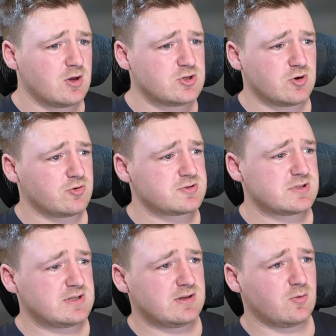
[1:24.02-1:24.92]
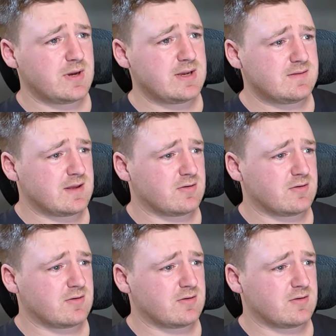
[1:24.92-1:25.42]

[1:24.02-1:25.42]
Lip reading: Jono's leading the way in the